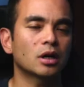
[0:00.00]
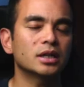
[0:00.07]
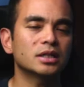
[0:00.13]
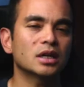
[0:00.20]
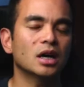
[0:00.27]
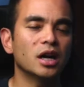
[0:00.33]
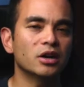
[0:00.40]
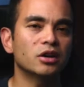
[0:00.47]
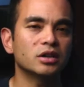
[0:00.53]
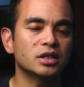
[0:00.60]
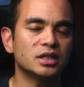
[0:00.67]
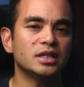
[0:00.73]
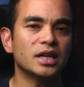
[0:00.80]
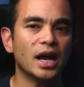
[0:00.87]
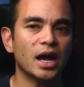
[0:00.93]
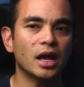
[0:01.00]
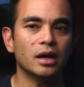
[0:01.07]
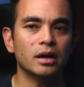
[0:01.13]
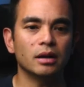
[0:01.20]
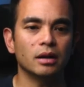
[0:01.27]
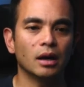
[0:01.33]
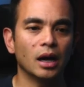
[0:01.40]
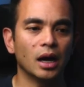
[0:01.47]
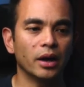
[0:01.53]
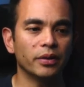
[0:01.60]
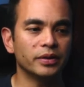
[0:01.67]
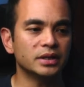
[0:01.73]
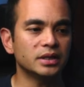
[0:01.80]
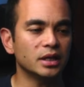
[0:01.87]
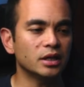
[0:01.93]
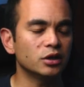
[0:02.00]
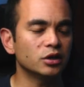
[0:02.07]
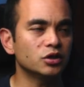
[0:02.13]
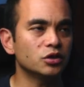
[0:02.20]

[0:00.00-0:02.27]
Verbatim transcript: just starting to understand uh, this